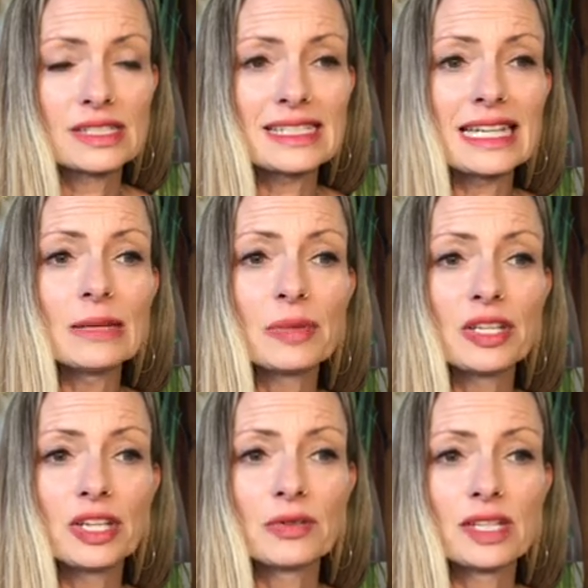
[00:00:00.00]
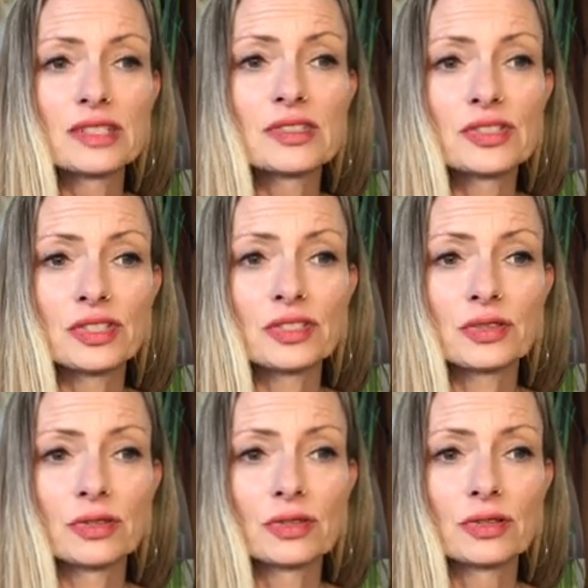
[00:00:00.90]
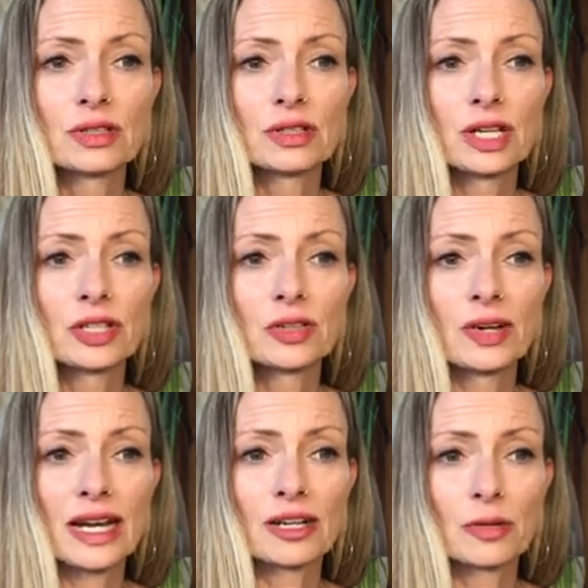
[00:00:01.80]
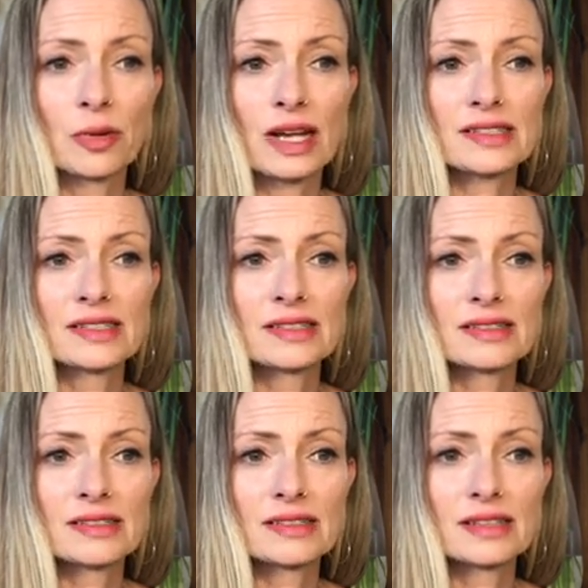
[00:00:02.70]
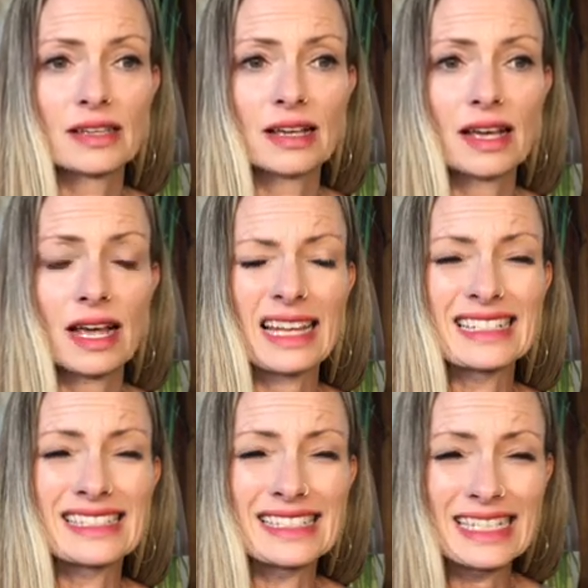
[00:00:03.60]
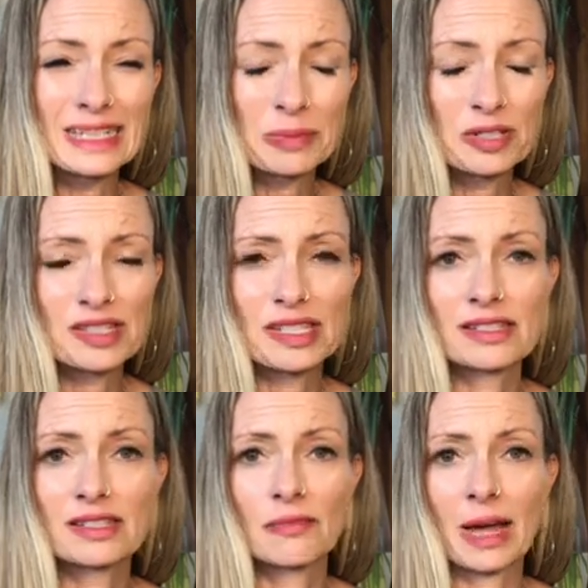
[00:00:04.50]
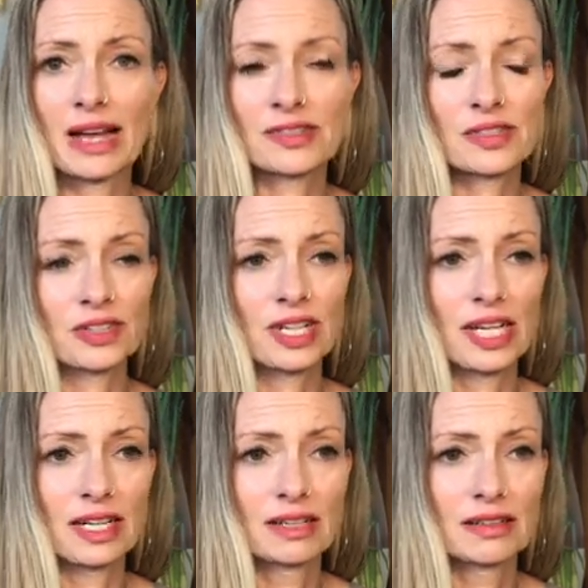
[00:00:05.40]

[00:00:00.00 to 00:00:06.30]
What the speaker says: deepen you into a greater presence and a deeper sense of mastery.